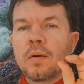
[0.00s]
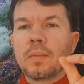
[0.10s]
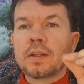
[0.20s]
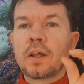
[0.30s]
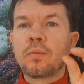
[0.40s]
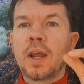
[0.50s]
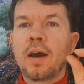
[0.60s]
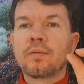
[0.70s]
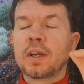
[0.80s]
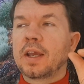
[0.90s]
But then we
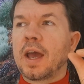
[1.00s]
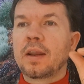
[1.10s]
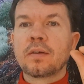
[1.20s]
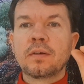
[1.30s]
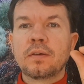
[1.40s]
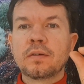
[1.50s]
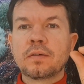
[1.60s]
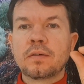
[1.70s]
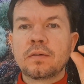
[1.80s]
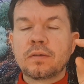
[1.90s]
have to get,
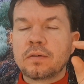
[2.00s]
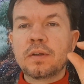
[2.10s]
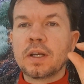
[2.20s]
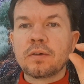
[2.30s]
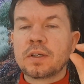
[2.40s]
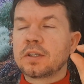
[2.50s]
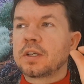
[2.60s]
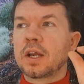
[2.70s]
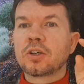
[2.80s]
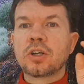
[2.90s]

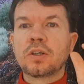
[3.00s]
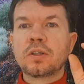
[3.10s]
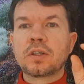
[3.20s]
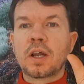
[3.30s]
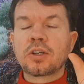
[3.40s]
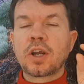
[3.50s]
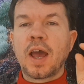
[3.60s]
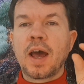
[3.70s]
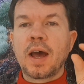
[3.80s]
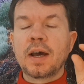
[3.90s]
distinctions such
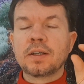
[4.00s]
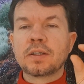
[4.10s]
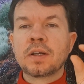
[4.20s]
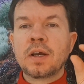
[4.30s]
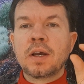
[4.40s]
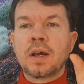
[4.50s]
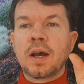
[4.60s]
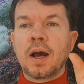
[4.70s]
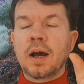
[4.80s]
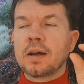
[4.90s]
as
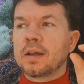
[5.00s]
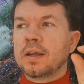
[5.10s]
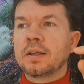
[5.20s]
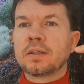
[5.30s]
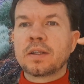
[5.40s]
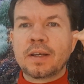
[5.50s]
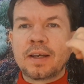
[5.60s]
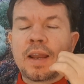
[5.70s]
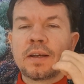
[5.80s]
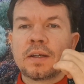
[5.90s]
is the
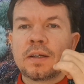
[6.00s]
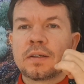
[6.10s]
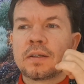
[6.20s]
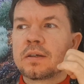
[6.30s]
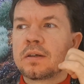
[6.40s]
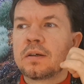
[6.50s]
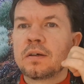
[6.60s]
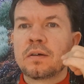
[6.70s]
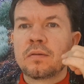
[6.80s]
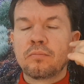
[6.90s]
dentist
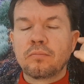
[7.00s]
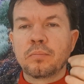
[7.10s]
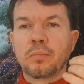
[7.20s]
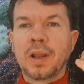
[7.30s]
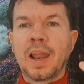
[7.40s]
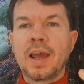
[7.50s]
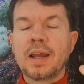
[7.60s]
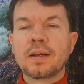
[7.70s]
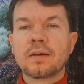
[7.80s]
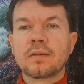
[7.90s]

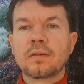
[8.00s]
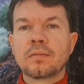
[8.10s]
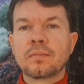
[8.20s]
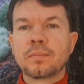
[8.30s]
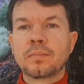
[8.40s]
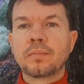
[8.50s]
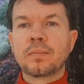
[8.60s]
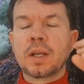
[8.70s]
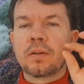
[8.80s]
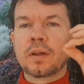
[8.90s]
blade,
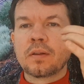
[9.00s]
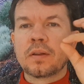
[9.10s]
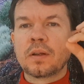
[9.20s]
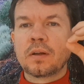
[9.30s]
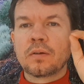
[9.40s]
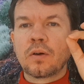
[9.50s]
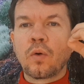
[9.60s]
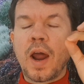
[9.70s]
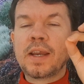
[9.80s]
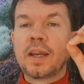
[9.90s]
the little
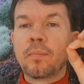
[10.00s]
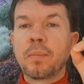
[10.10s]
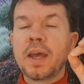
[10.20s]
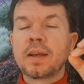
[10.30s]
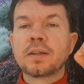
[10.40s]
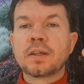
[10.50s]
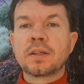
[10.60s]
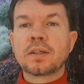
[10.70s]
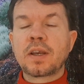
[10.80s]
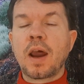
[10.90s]
grinding bit, is
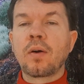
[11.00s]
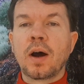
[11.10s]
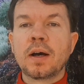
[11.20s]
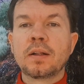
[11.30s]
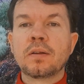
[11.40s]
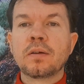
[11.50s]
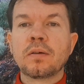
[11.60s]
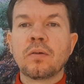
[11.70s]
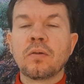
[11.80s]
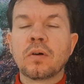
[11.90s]
it sterile?
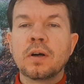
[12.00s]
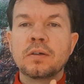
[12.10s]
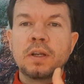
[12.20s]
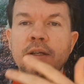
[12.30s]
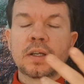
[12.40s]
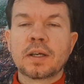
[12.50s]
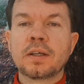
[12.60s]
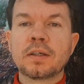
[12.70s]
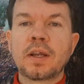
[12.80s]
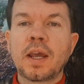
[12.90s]
Or does it
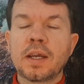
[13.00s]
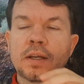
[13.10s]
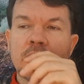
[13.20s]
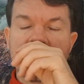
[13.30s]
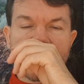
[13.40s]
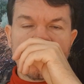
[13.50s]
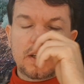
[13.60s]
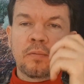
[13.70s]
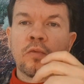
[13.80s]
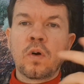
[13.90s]
contain
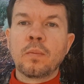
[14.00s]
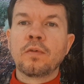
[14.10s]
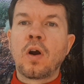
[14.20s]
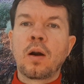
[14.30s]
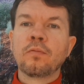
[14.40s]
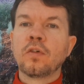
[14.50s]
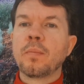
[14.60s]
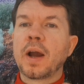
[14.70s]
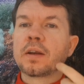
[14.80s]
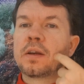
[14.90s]
some form of harmful
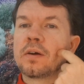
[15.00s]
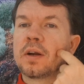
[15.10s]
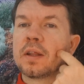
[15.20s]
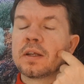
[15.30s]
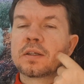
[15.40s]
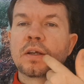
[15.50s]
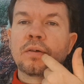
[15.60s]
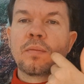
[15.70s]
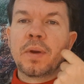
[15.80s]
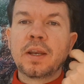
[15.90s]
bacteria that's going
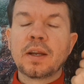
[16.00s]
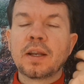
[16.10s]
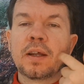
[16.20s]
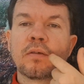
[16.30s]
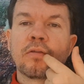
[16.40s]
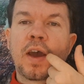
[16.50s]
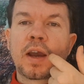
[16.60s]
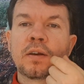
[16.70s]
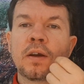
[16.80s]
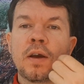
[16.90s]
to immediately
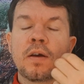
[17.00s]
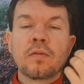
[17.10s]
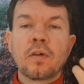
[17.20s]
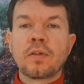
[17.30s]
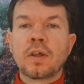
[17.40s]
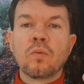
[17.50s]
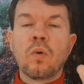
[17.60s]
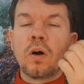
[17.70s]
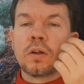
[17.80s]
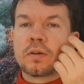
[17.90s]
infect the thin
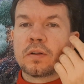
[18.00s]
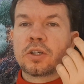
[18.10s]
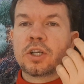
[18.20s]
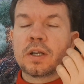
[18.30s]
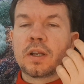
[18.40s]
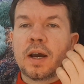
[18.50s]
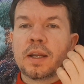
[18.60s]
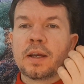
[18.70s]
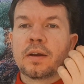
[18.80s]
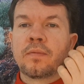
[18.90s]
walls of the cheek
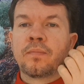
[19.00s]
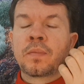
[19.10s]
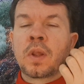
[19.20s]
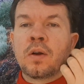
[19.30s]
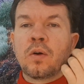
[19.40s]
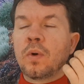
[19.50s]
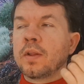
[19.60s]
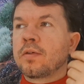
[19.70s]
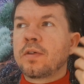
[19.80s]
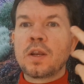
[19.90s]
lining?
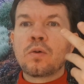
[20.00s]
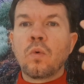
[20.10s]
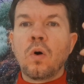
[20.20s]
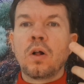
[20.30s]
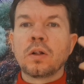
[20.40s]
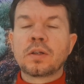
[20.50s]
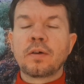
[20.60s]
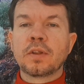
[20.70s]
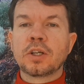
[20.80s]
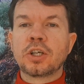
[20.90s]
Well, the thin walls
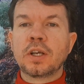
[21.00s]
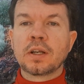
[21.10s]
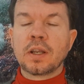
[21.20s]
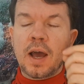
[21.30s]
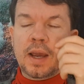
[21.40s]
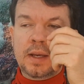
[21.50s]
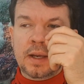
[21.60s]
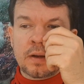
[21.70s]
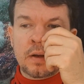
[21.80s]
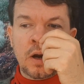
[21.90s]
of the cheek
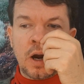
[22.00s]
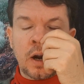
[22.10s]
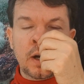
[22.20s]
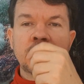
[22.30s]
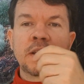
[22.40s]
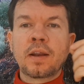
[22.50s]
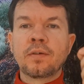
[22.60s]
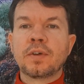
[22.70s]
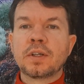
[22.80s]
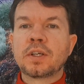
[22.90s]
lining are a set
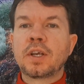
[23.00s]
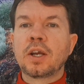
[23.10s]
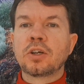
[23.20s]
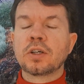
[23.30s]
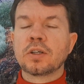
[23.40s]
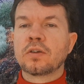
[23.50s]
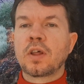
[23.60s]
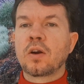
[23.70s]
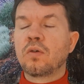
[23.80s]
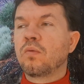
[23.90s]
of distinctions
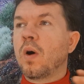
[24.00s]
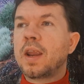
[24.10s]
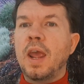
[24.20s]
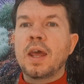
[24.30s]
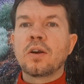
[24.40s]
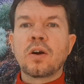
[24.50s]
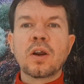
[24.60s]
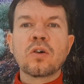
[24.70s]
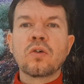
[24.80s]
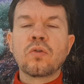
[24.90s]
that on one hand are
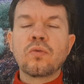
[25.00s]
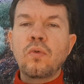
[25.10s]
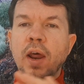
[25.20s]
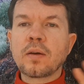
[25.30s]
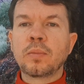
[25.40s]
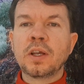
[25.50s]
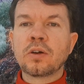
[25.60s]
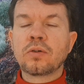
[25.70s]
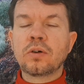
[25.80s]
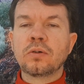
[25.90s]
incredibly
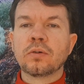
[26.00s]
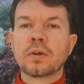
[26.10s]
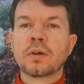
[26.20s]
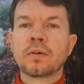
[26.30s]
crude.